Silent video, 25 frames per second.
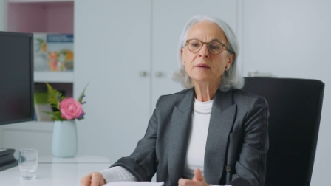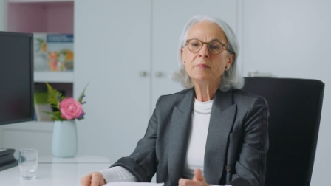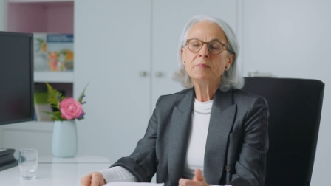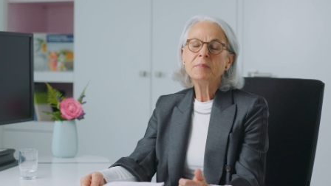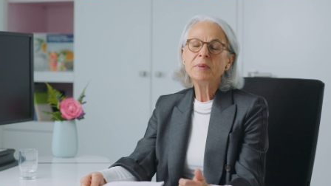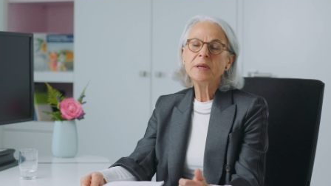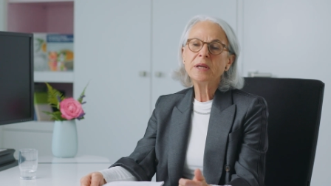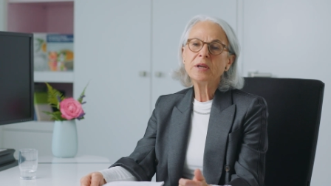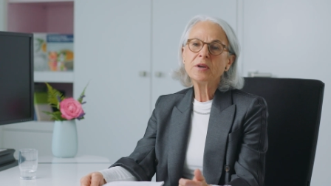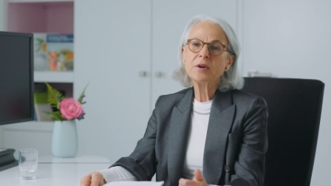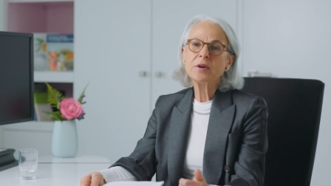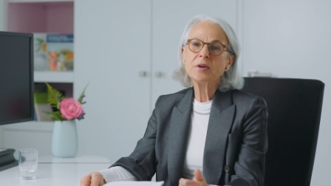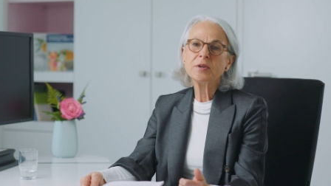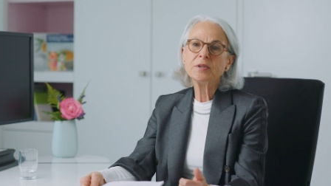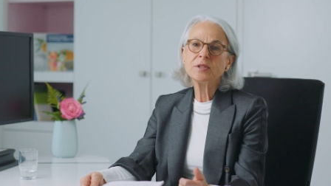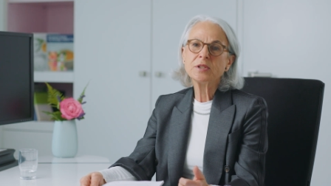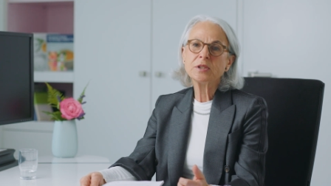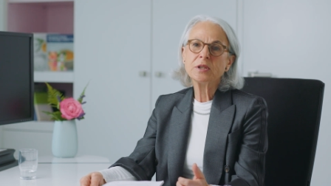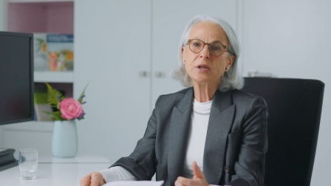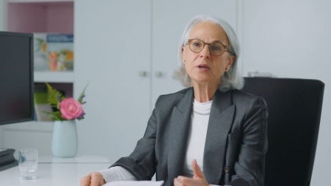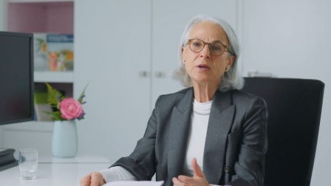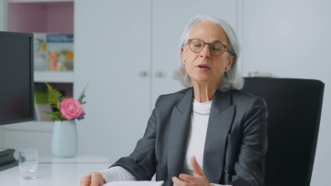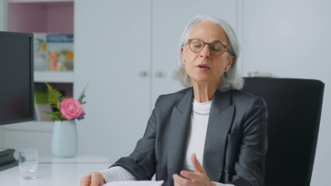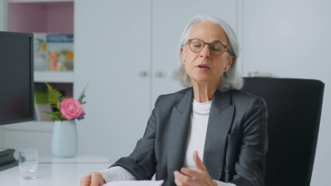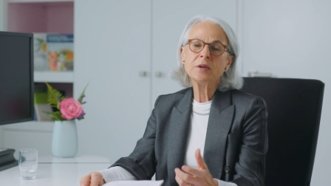because
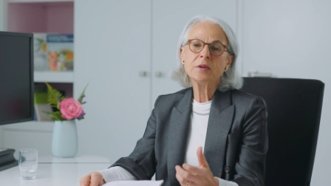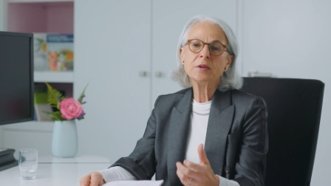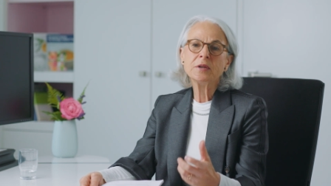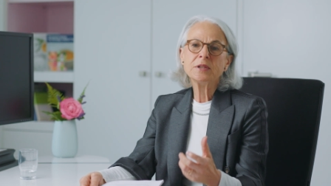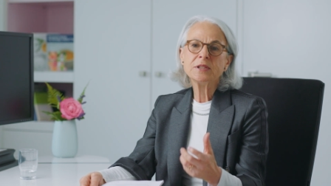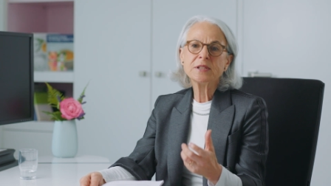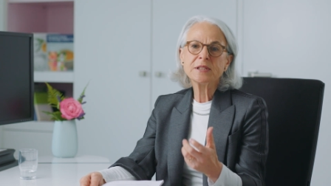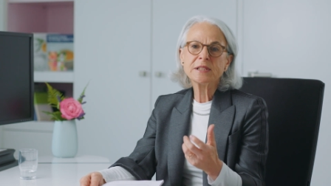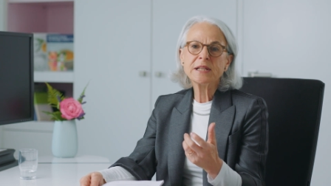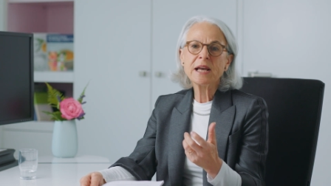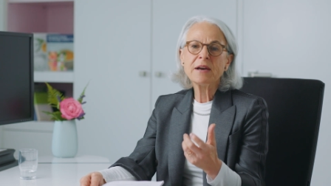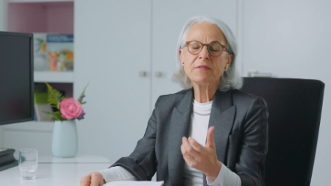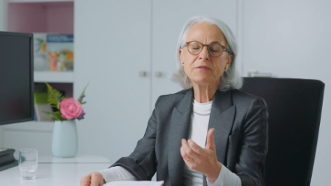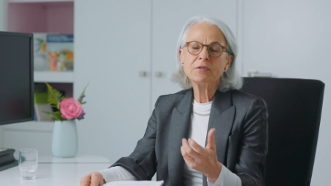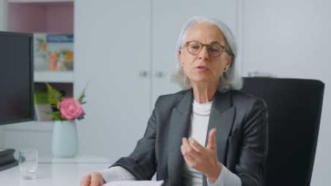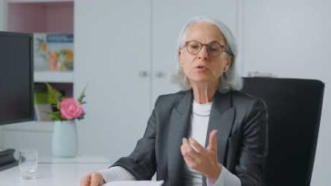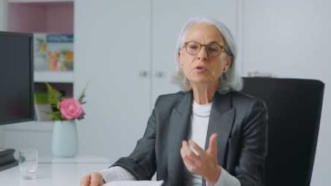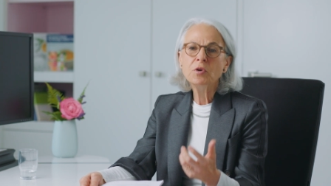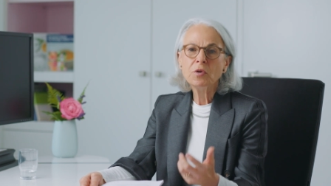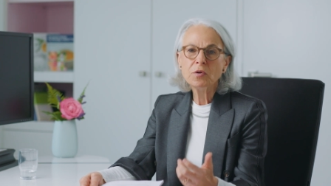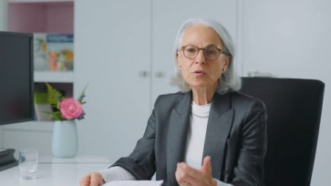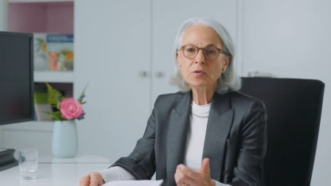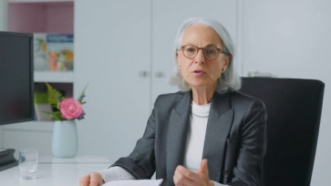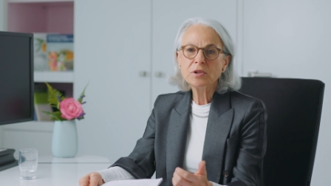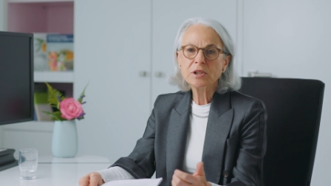uh, the staff
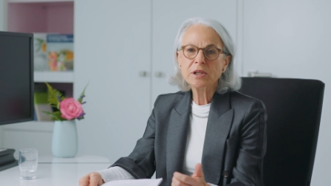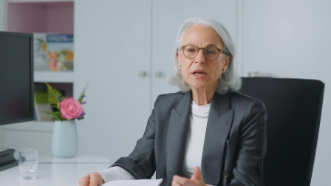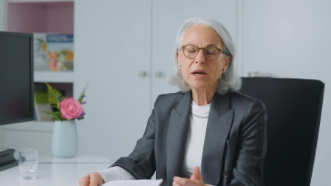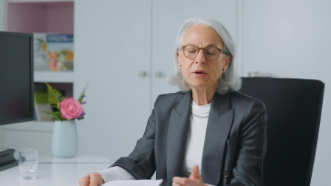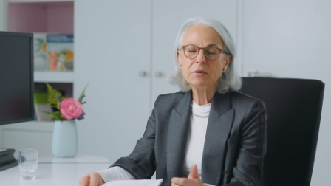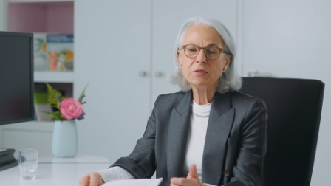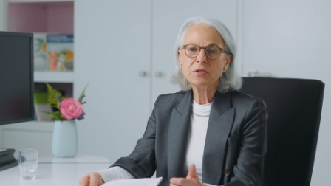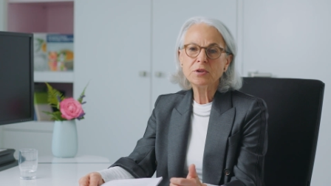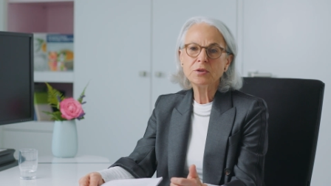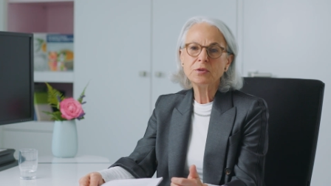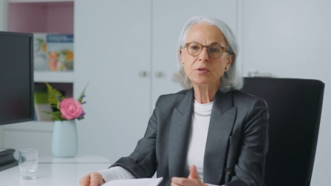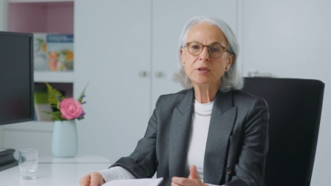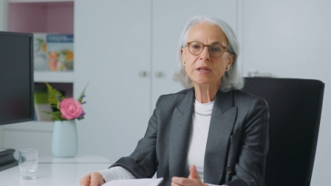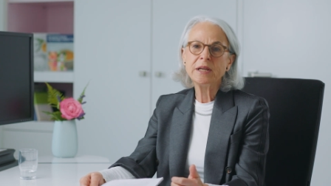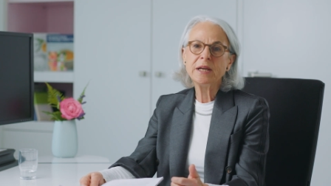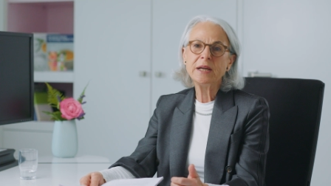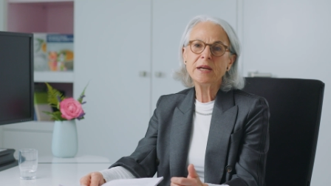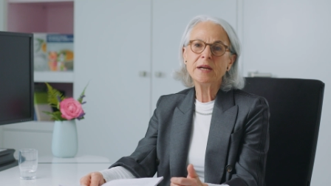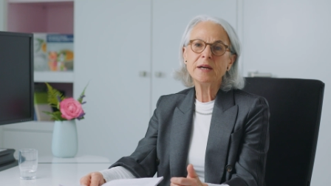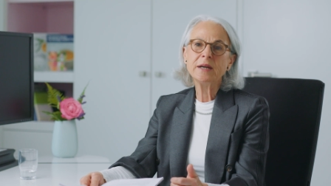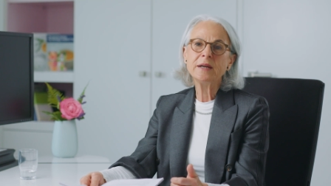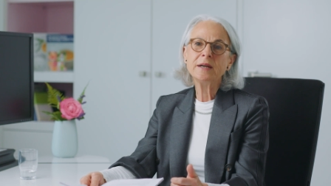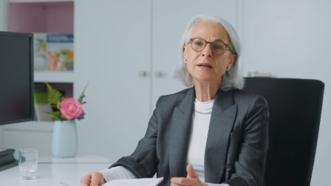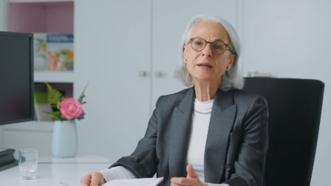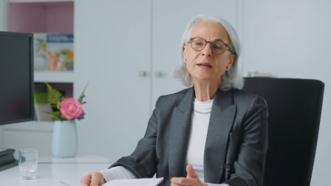knows how to
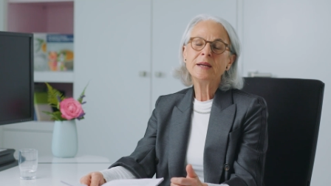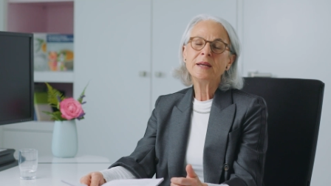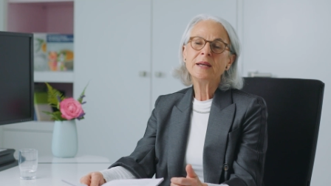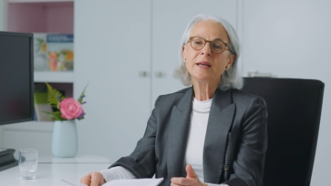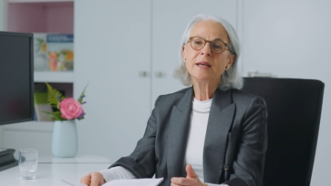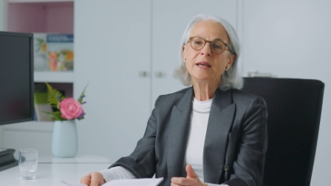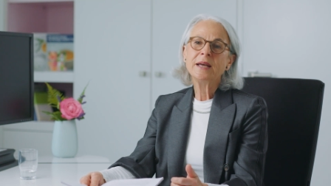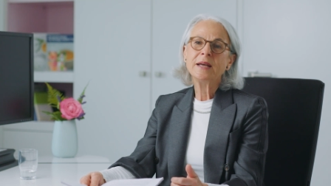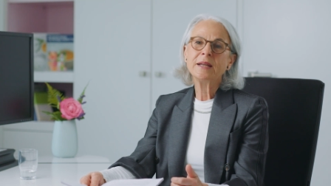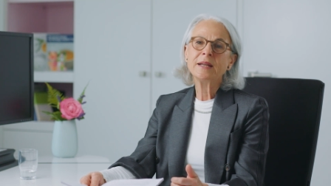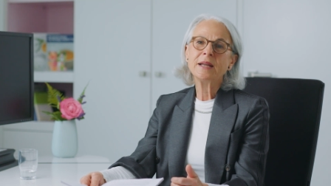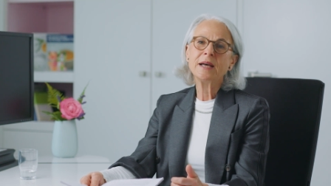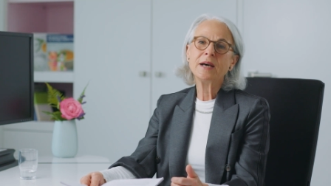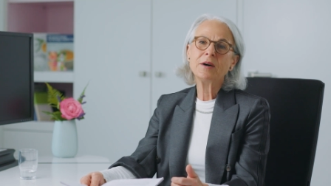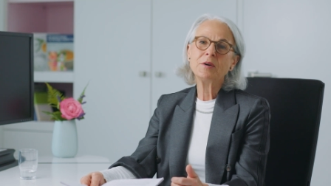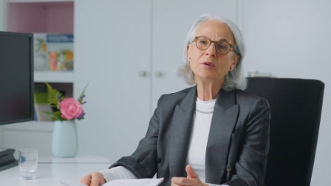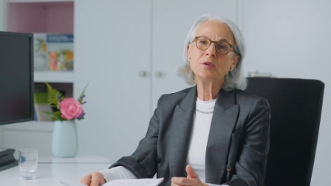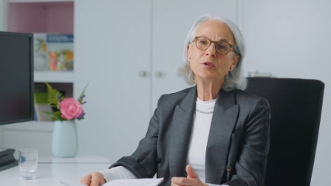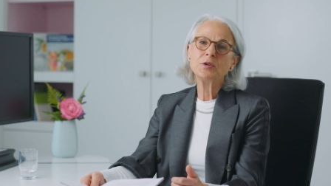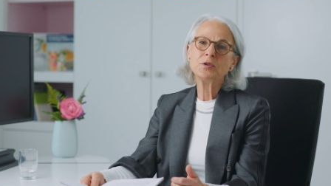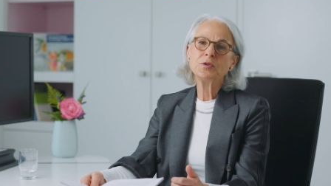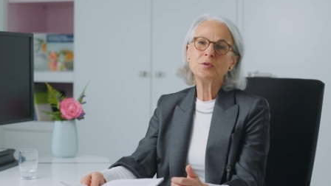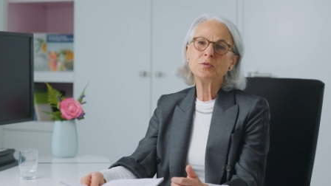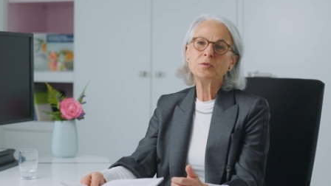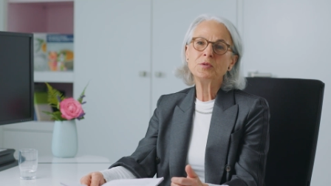care and how
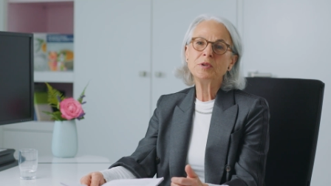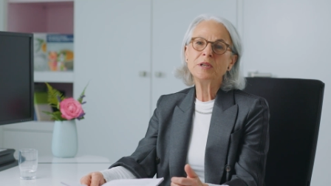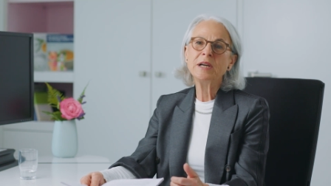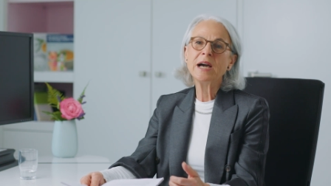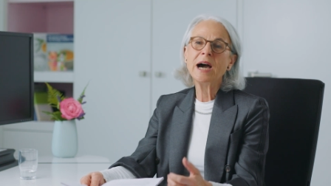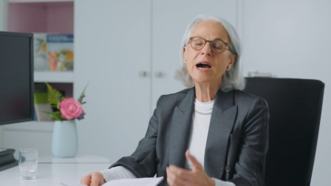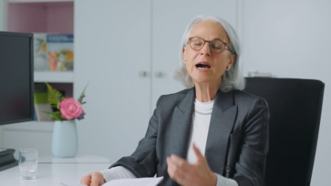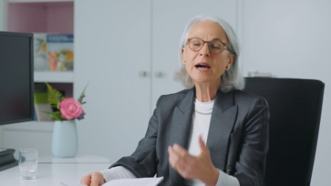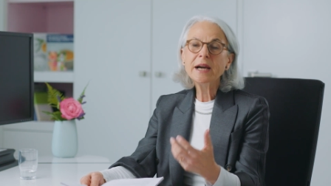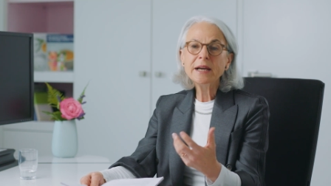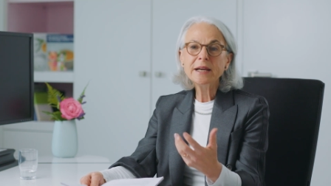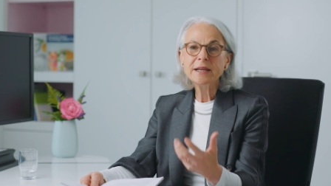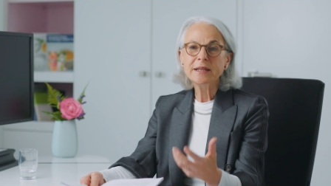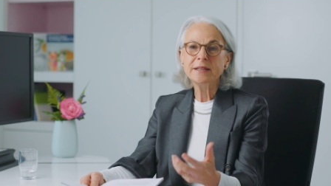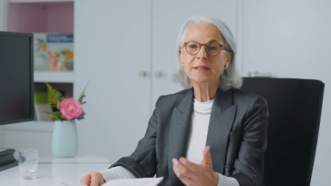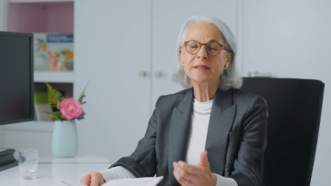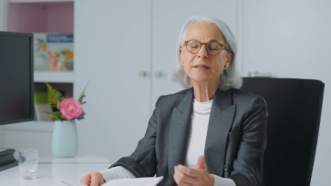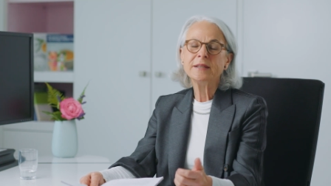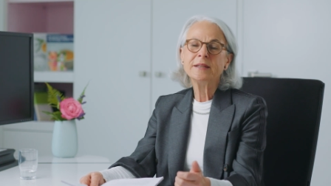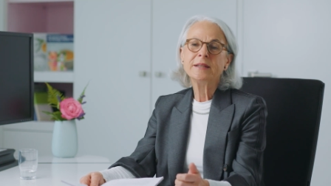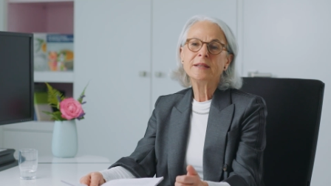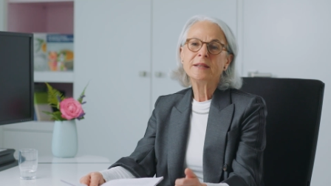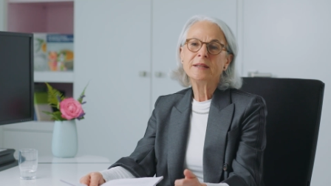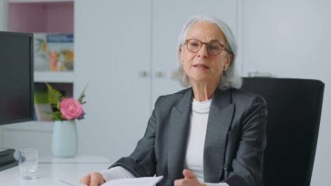to guide